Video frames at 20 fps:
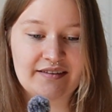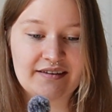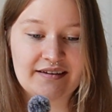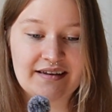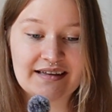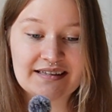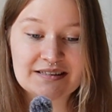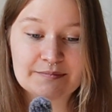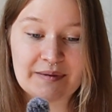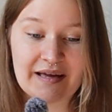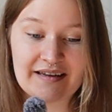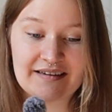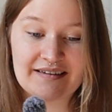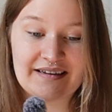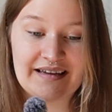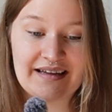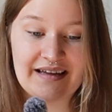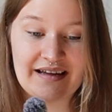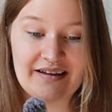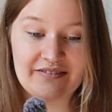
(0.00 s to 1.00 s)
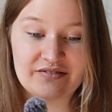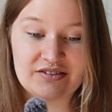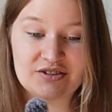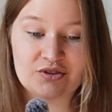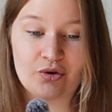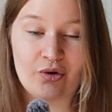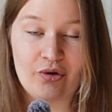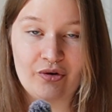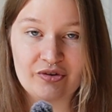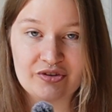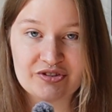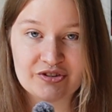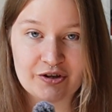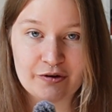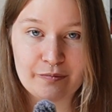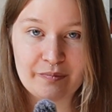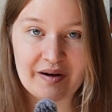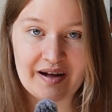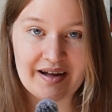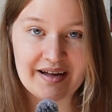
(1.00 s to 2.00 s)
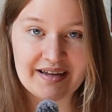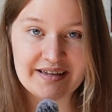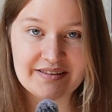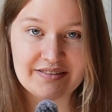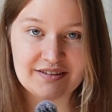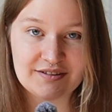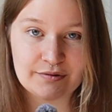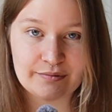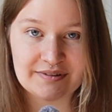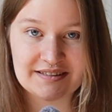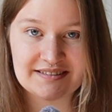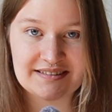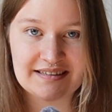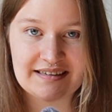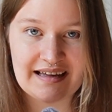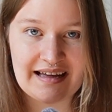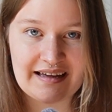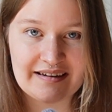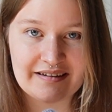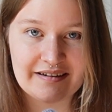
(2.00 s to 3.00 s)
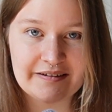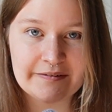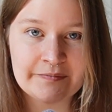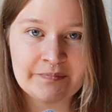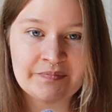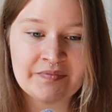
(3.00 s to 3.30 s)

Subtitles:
The next pattern I have is also by the Twisted Hatter.